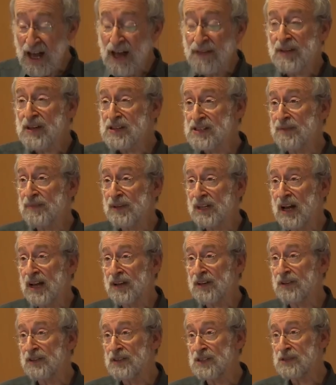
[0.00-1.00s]
and there's something
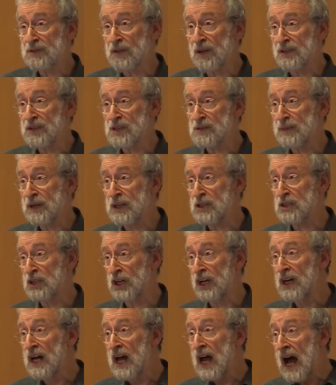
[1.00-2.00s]
like on this
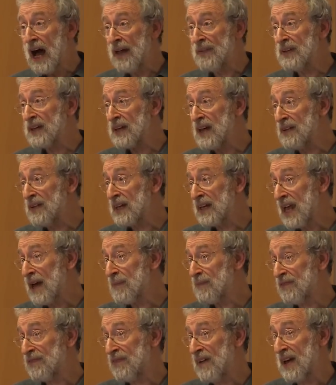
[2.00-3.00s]
picture, and they're
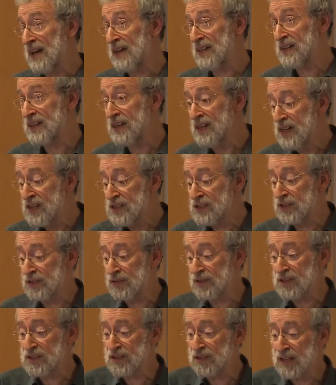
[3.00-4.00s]
kept fed.
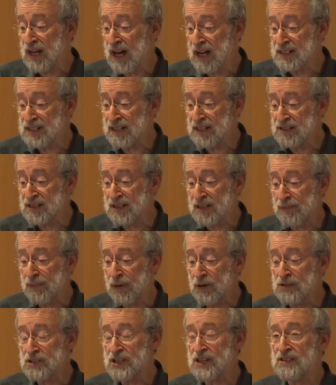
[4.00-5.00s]
So the idea is that the
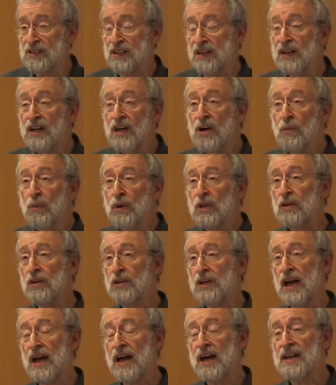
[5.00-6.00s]
processor will
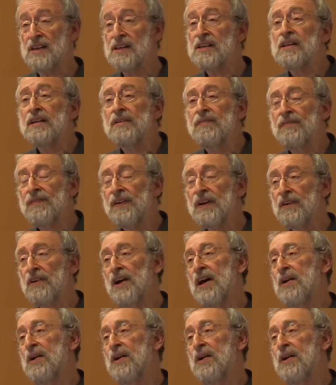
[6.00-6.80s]
look ahead and it'll figure